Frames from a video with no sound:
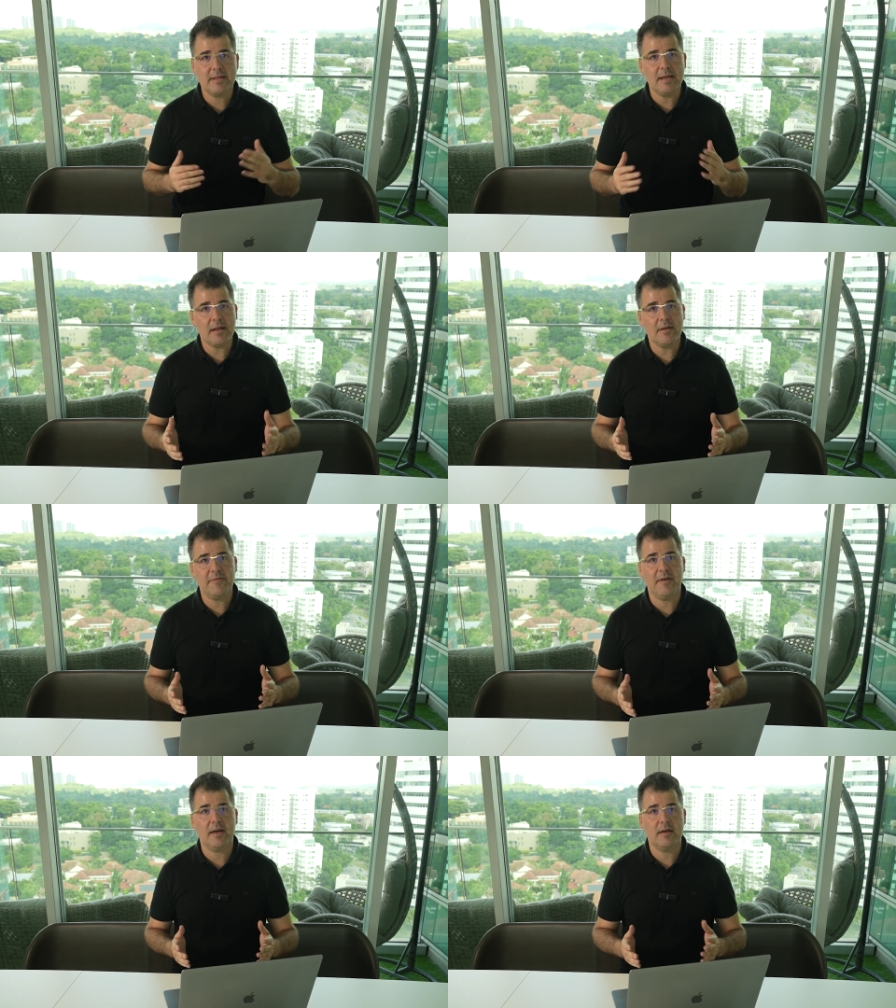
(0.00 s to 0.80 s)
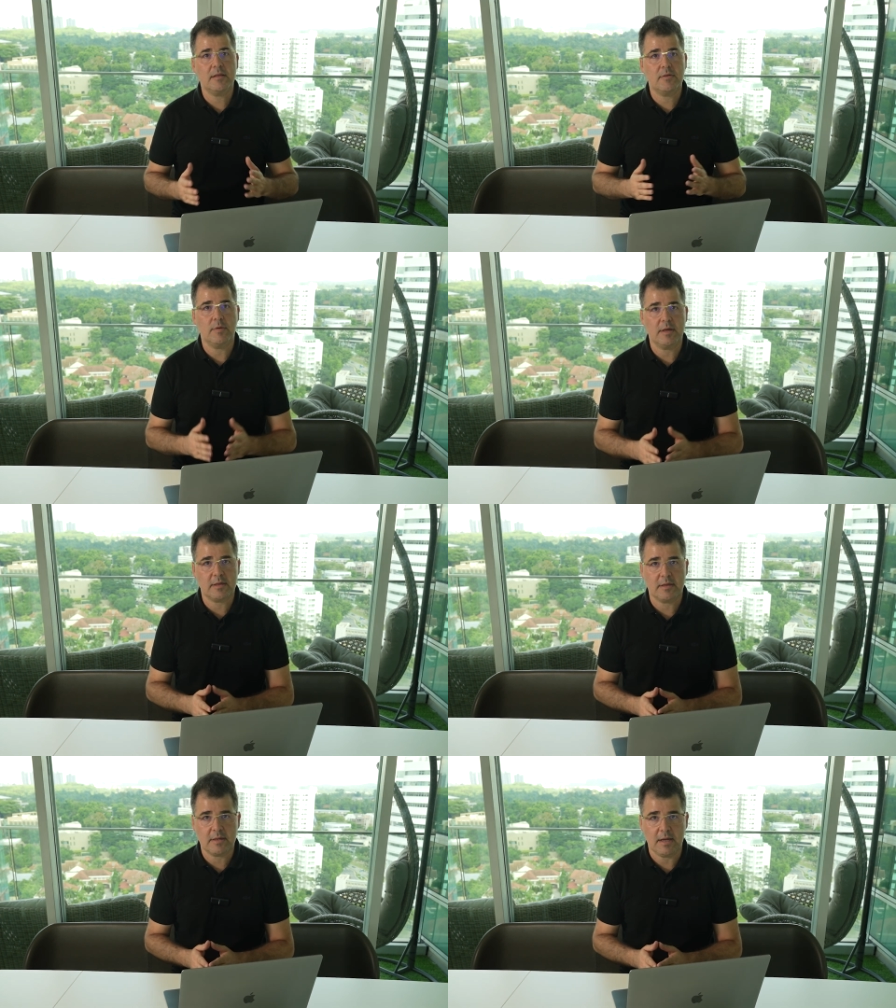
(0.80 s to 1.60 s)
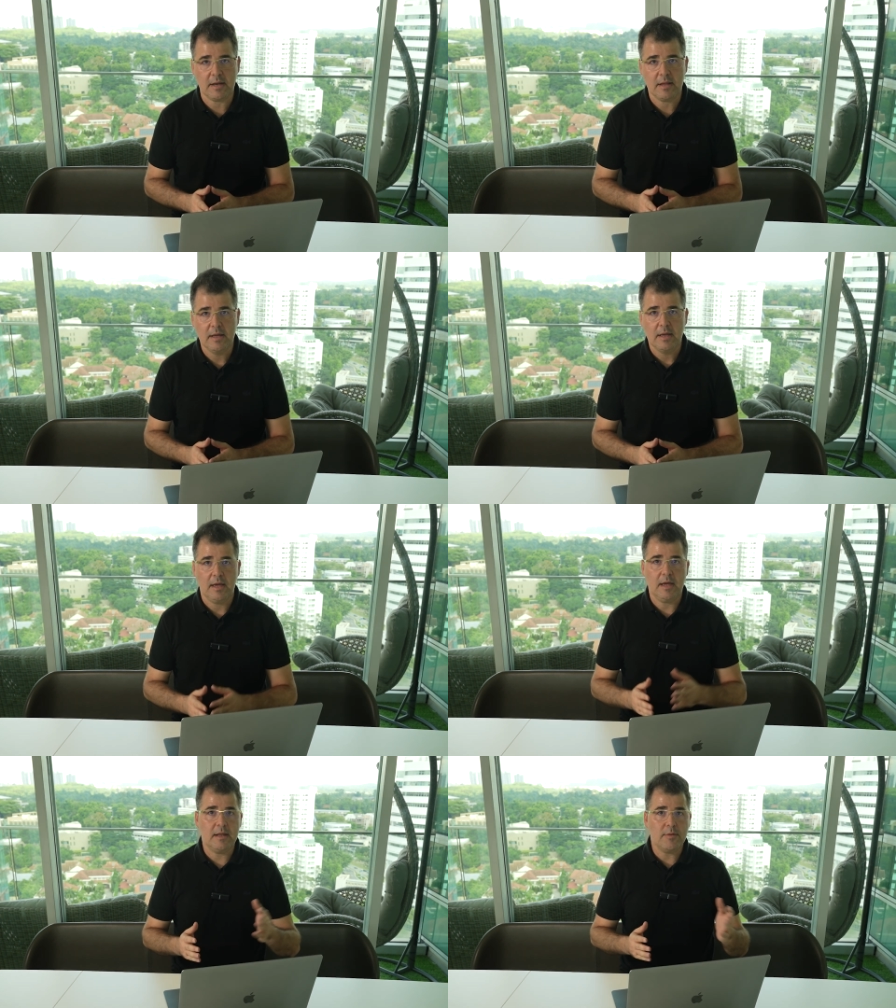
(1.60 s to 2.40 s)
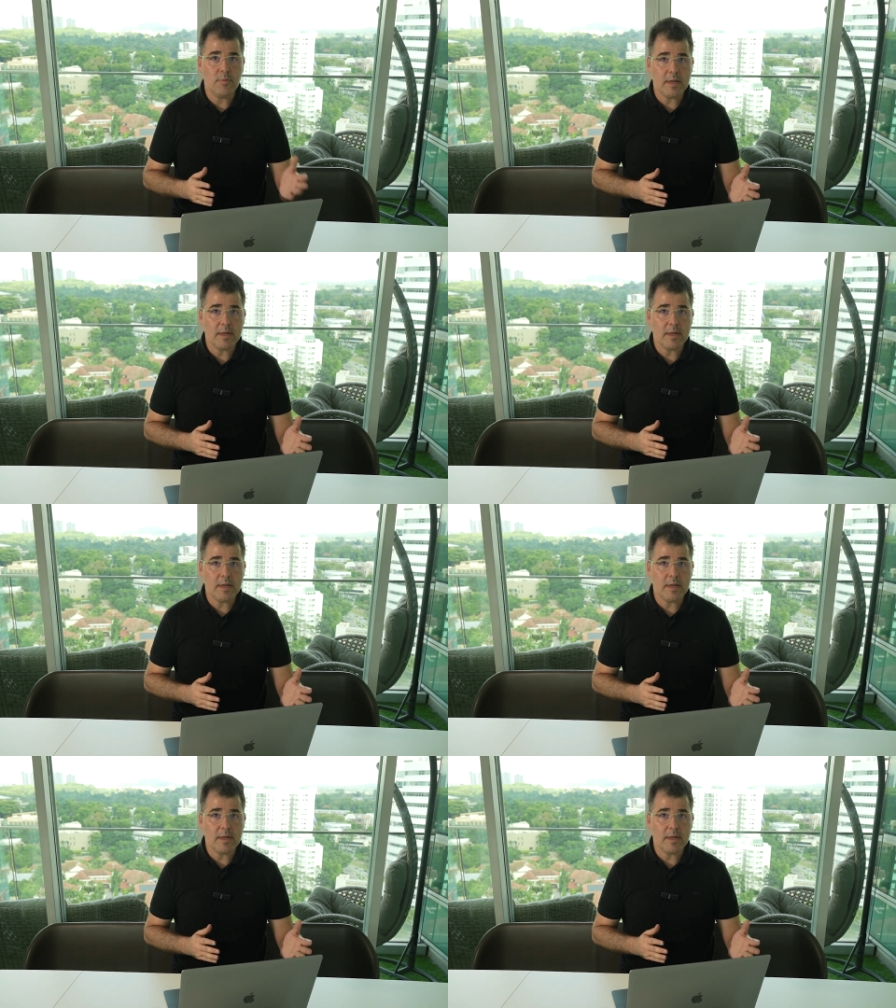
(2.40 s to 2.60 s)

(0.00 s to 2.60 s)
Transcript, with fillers: still refer it to SSL, and